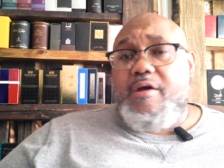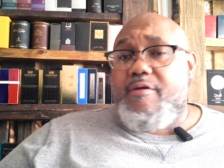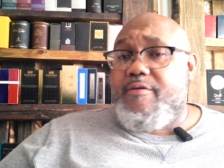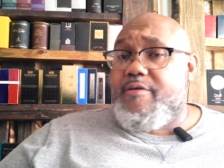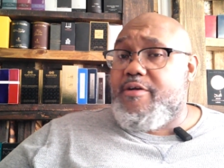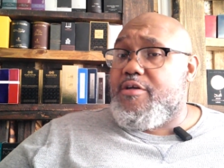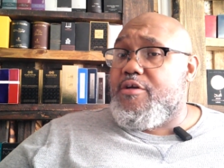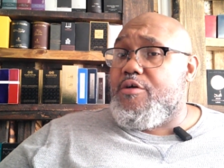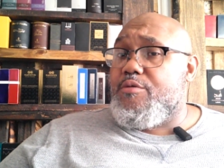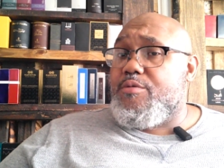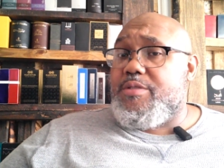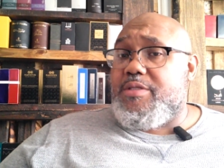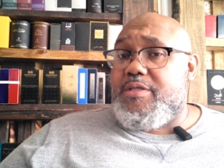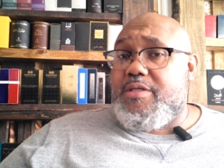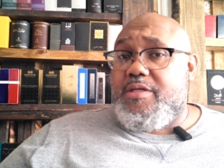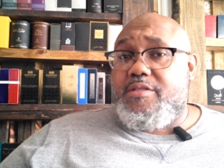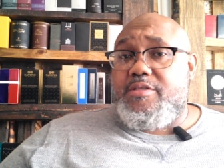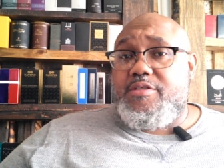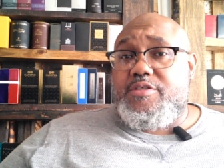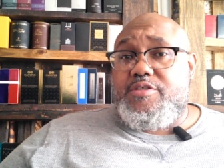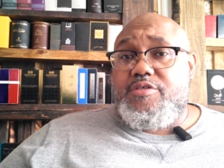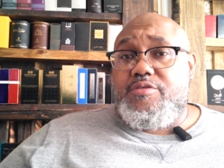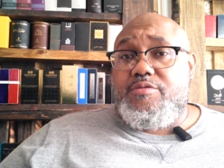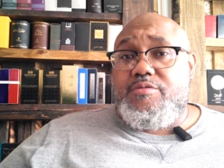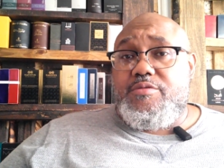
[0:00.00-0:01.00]
I already know what the
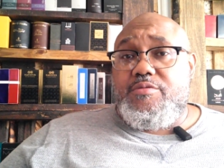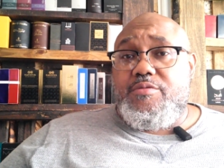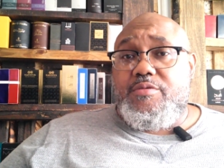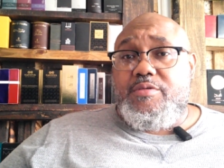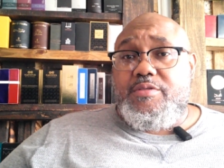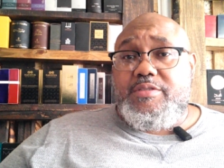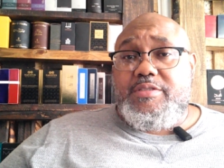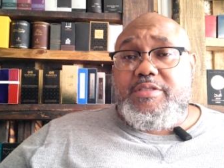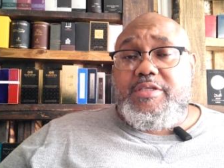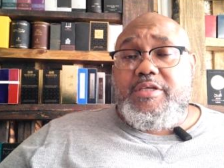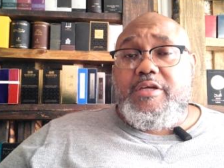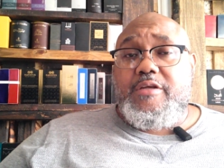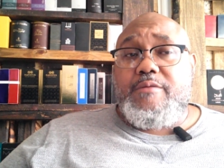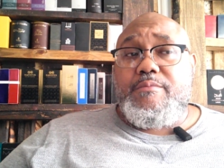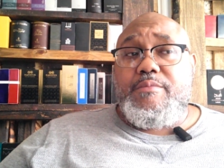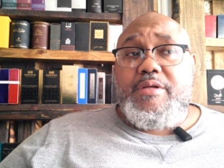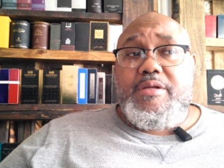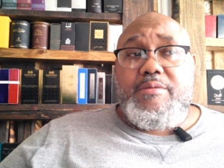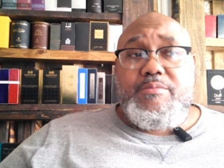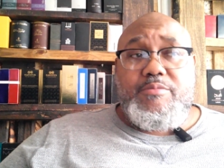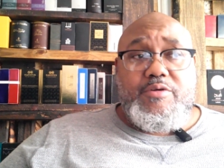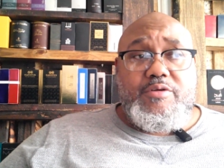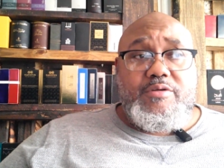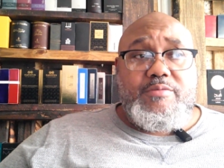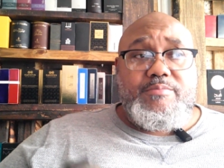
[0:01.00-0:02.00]
other two do on skin,
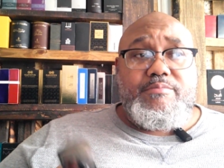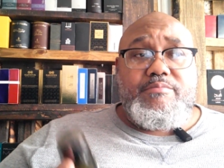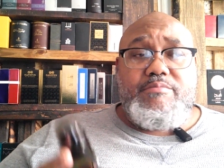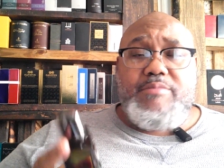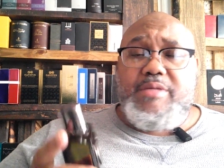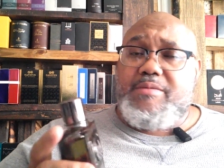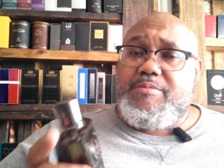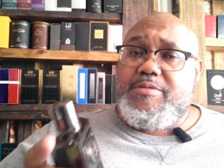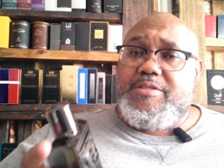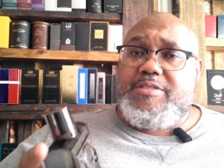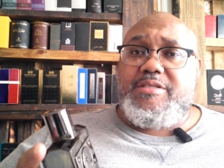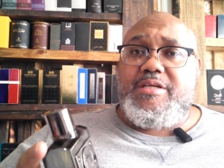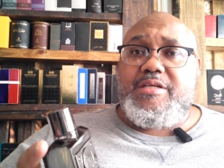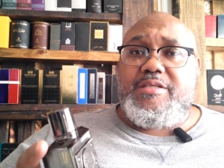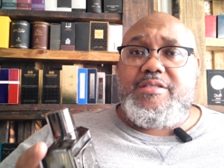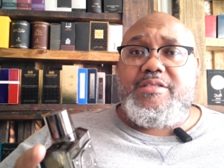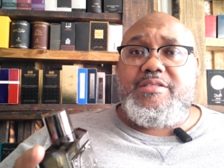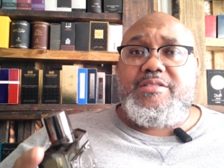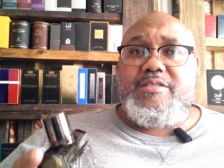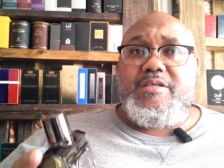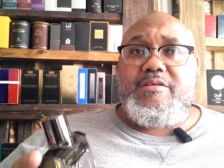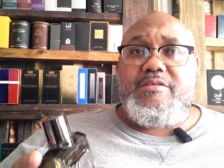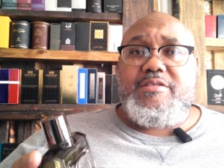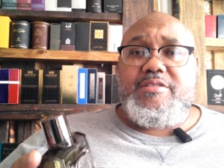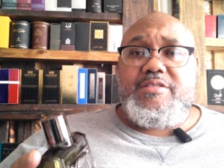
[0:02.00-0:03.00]
but I'm going to maybe
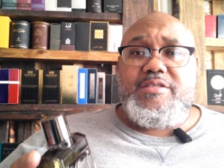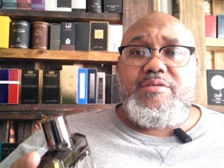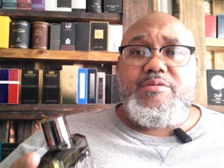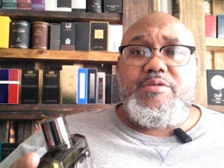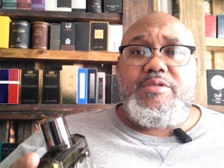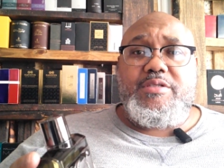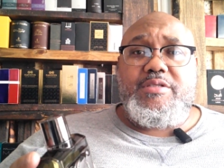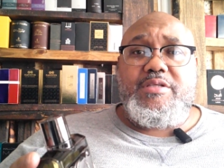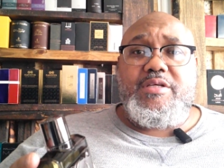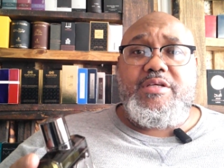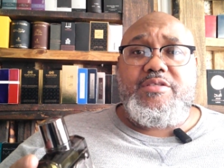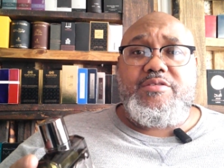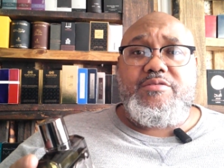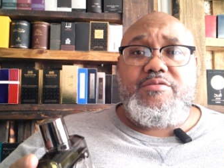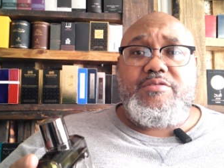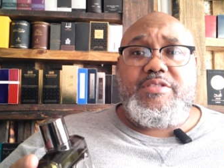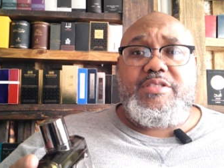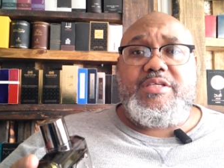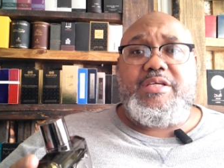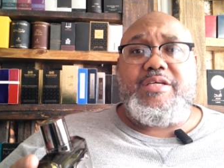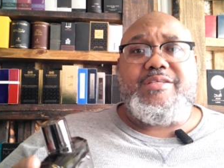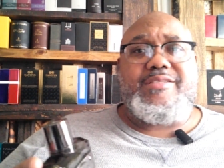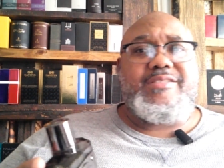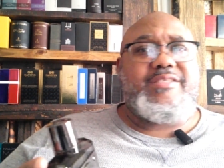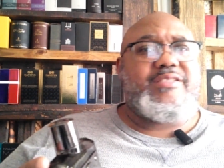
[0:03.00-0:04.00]
check this out to see what it does on
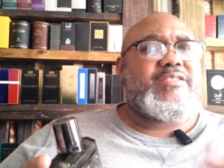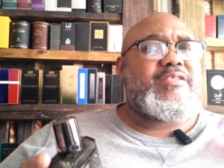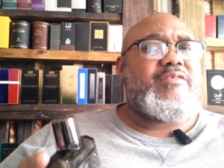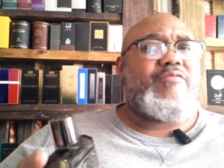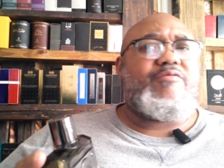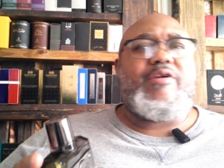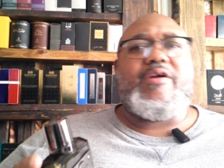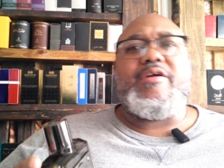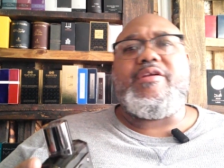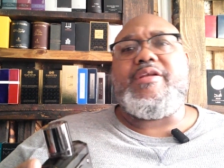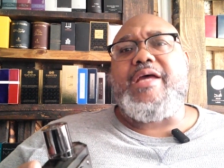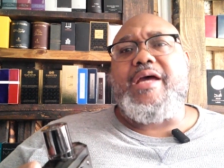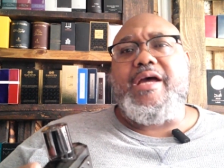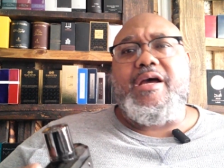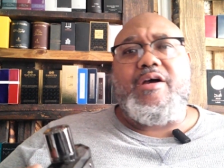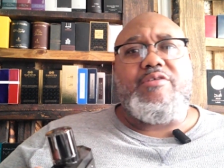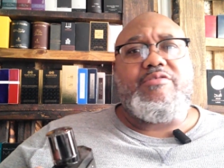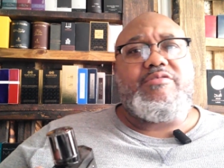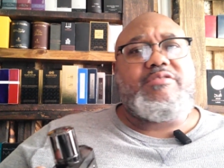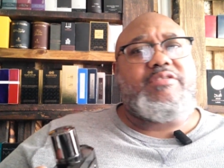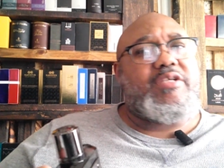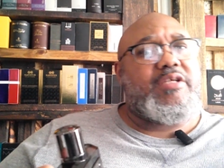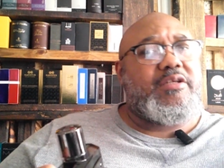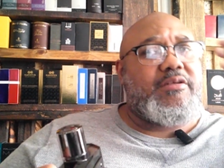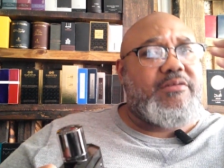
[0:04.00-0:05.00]
skin just around the
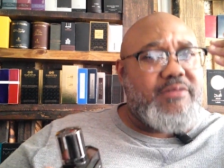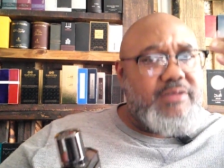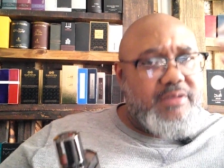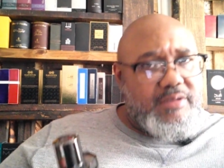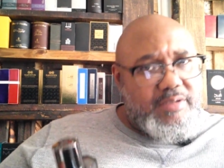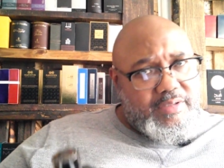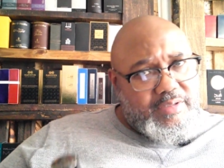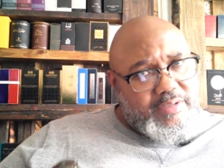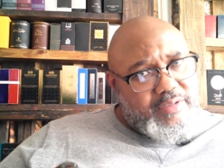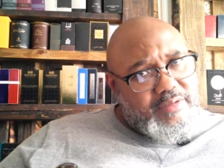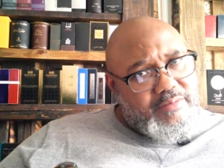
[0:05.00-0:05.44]
house and